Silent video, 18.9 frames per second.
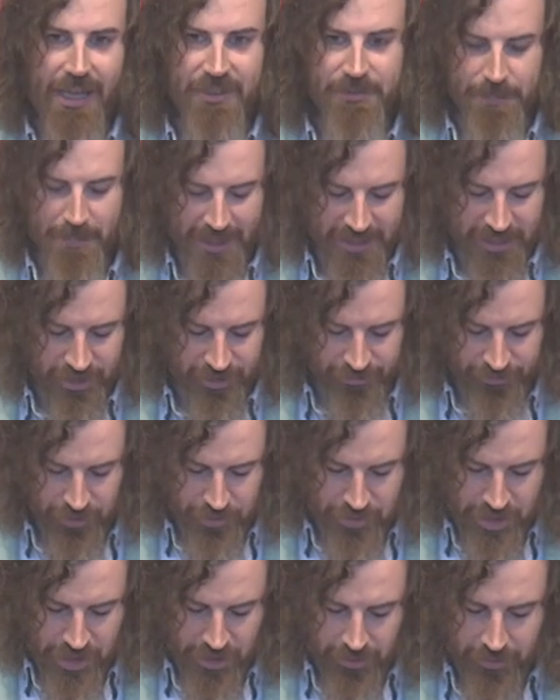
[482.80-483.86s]
As many of
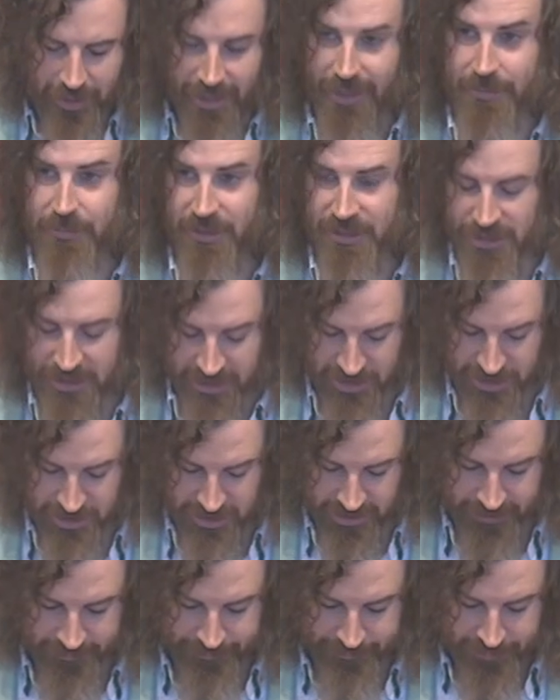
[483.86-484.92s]
you know, I'm a
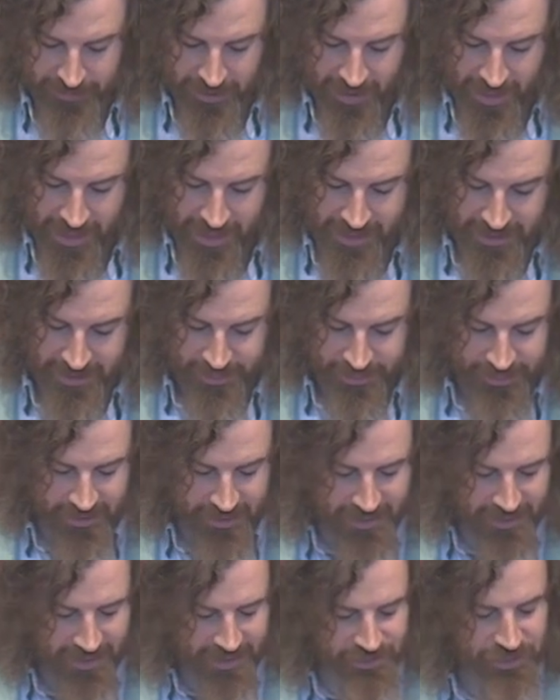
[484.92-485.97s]
teacher, and I
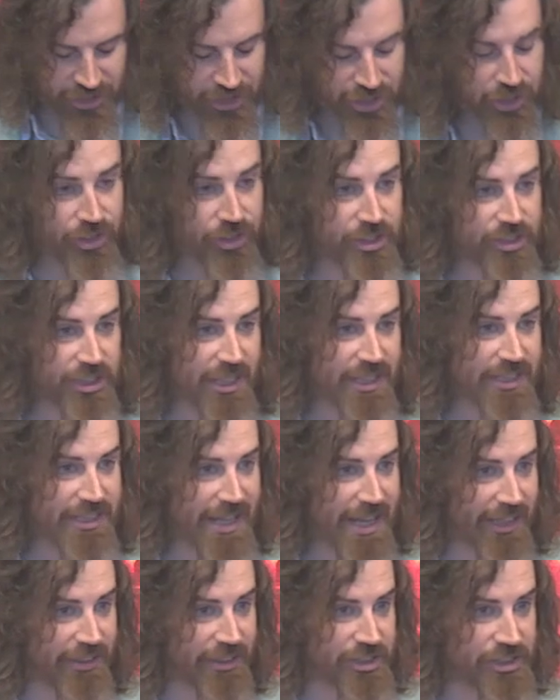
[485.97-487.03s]
think it's a good
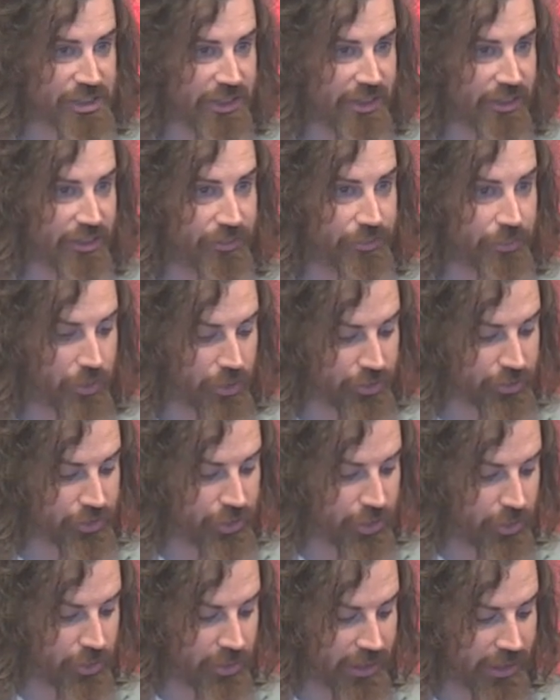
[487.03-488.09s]
analogy of what's
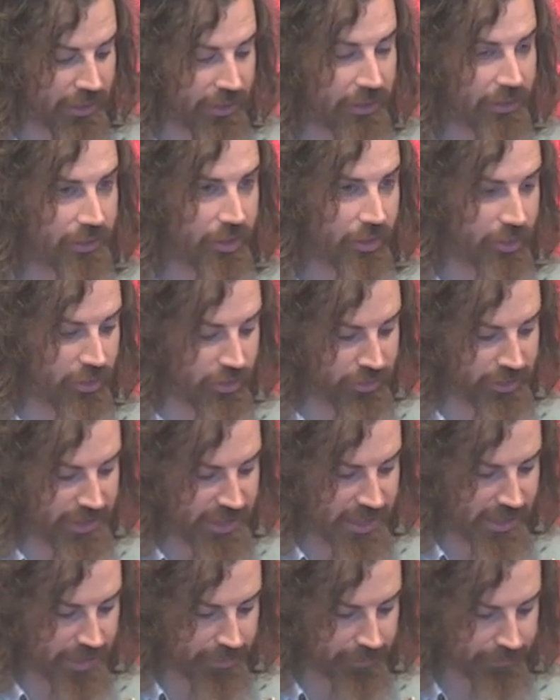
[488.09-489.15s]
going on
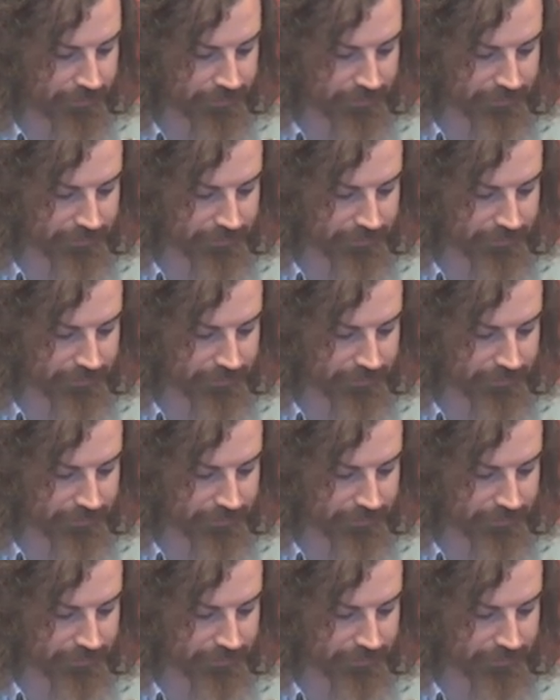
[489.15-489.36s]
here.